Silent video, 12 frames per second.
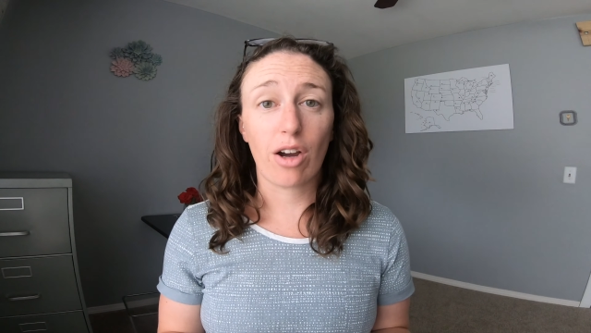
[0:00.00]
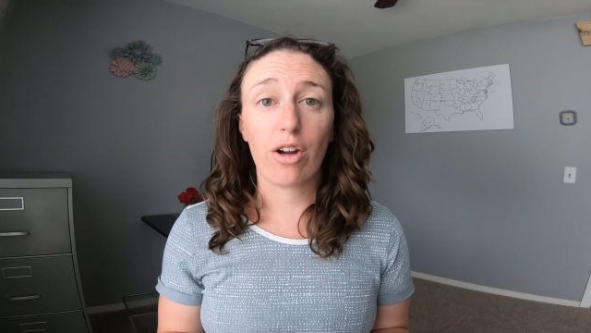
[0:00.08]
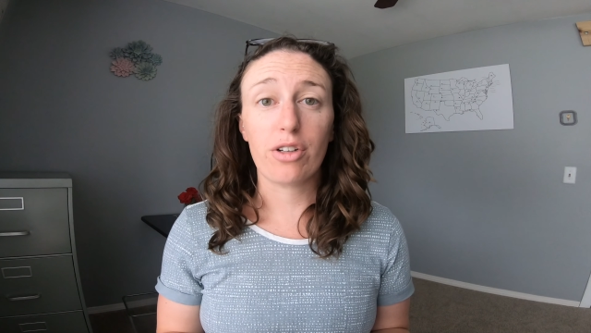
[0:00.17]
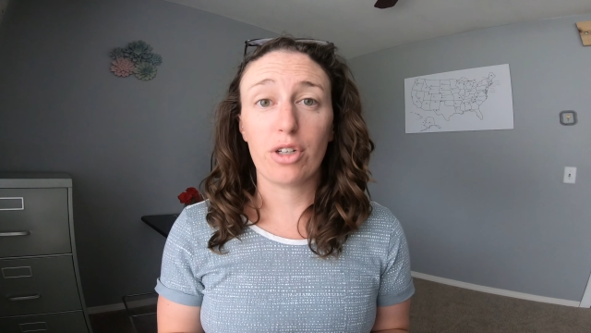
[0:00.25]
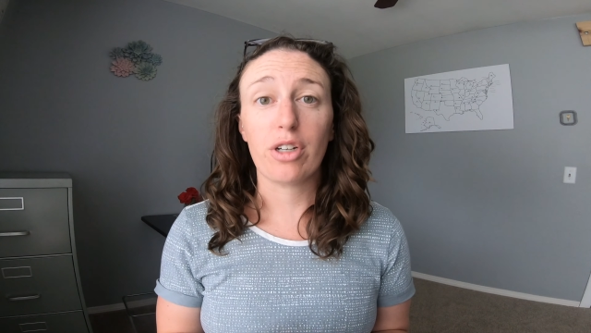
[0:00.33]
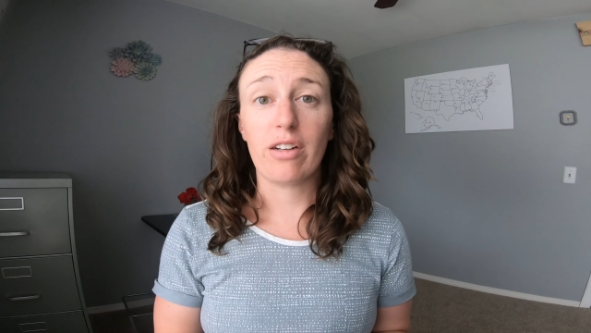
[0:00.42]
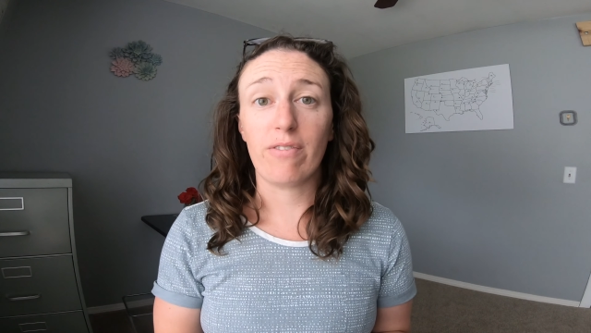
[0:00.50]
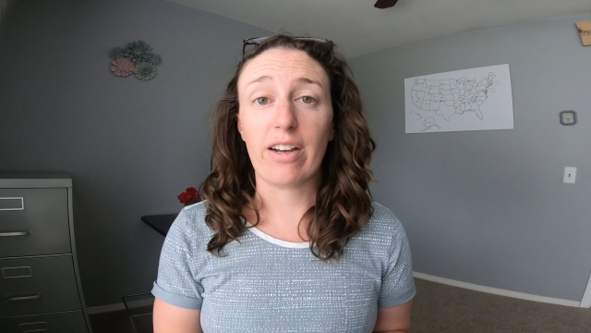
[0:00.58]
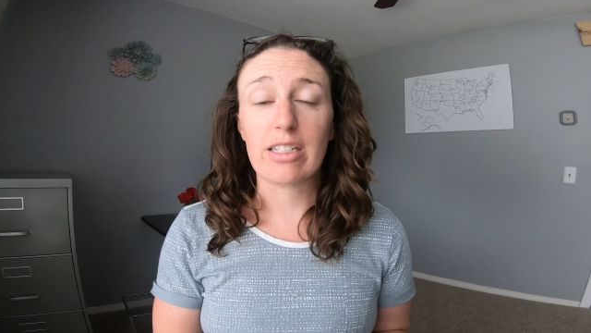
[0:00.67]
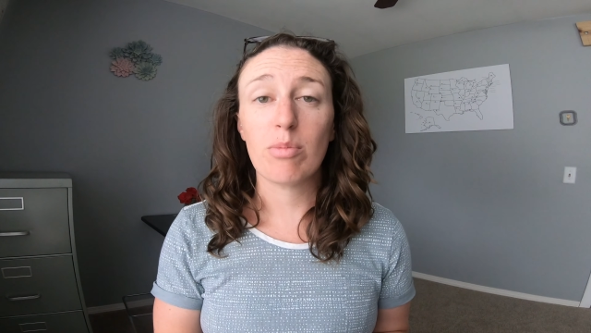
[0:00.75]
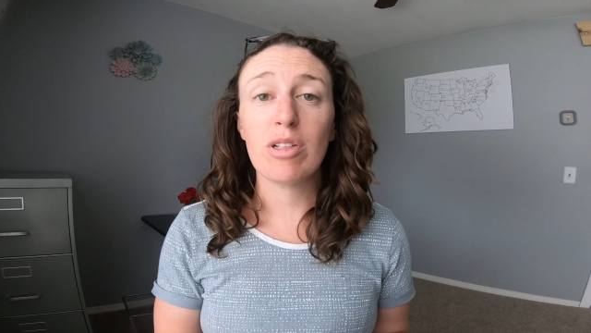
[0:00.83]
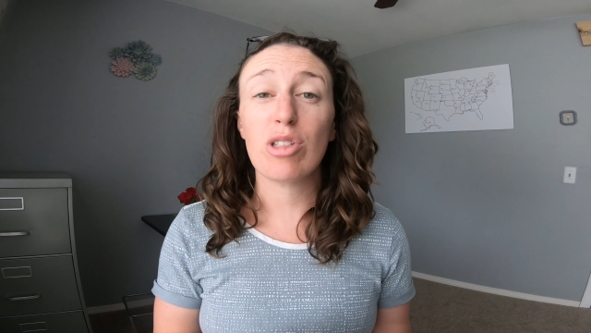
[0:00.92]
on your
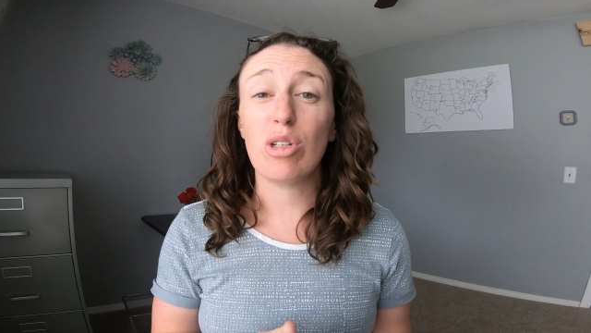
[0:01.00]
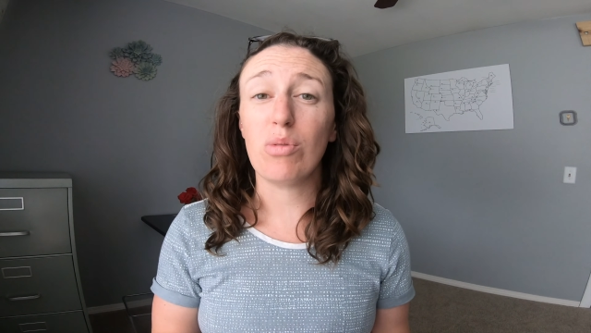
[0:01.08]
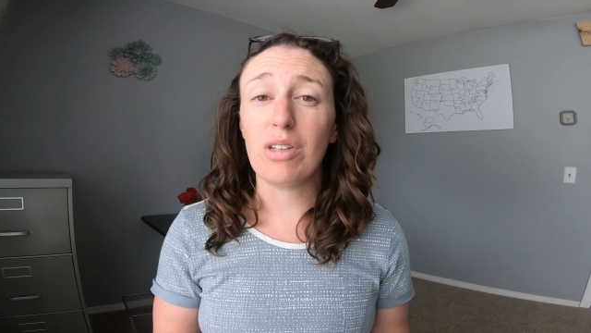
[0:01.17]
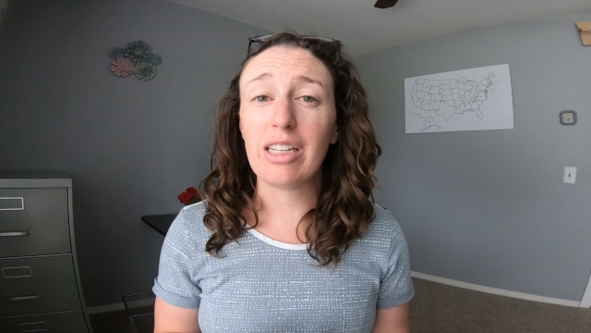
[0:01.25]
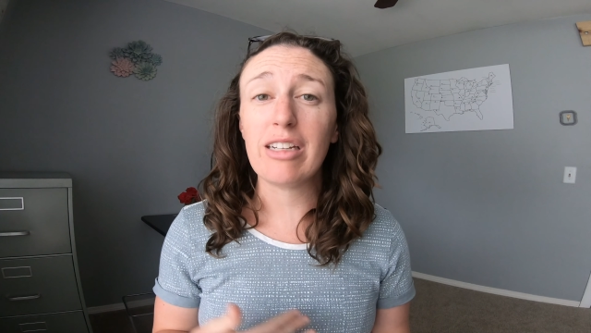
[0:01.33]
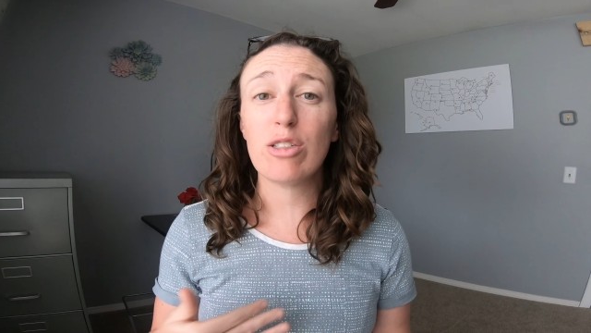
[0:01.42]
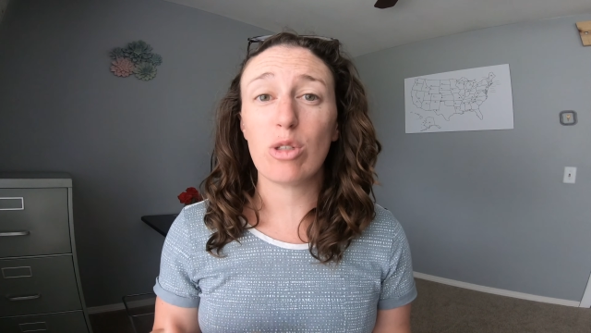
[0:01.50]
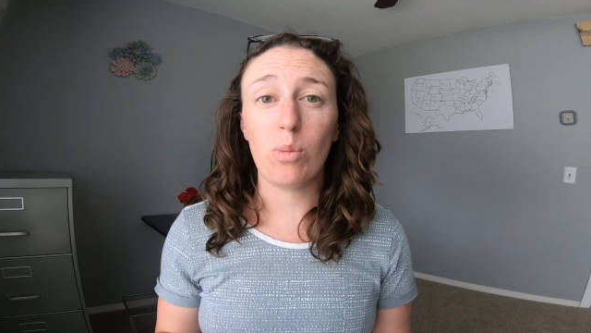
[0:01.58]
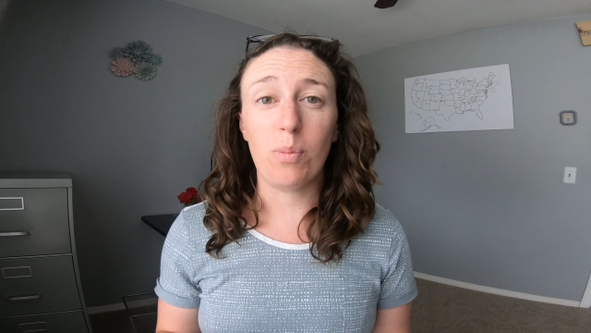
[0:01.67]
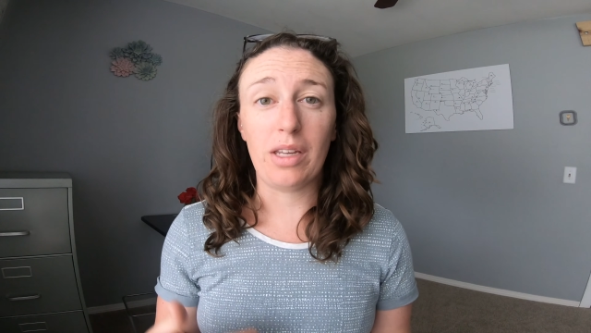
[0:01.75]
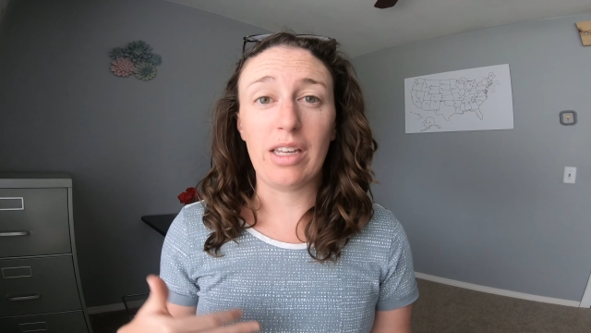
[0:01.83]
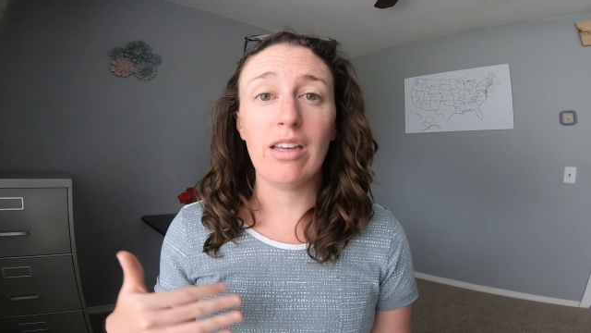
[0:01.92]
investments, you need to
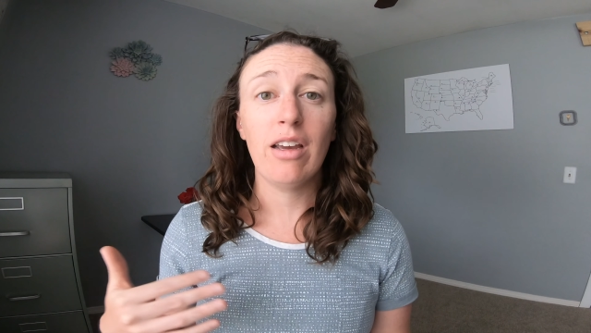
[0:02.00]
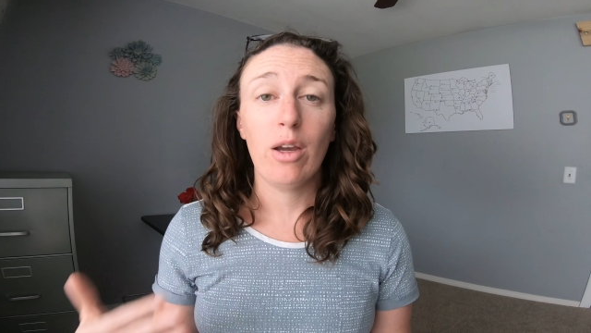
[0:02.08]
be